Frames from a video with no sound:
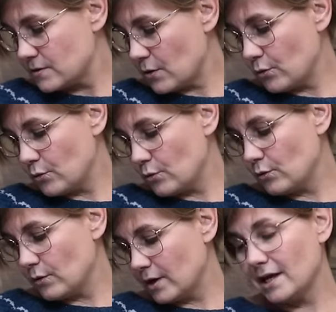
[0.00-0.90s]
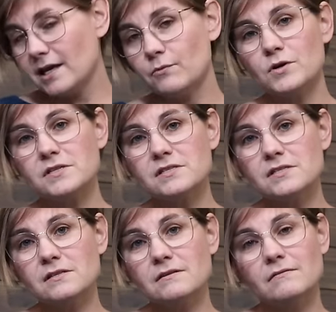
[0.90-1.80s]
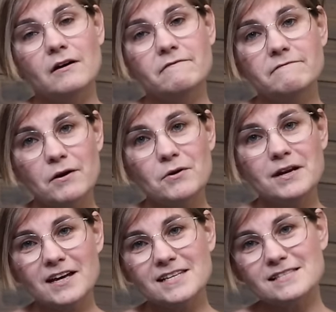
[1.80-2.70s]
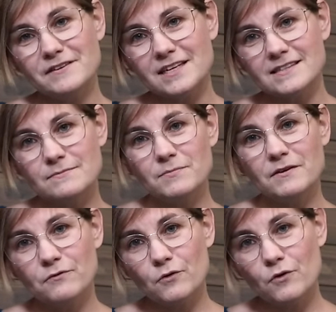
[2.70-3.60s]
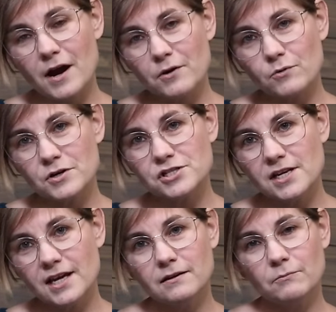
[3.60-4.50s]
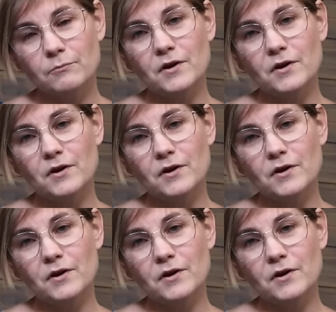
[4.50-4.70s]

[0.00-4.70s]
So it was a very nice fit before I washed it,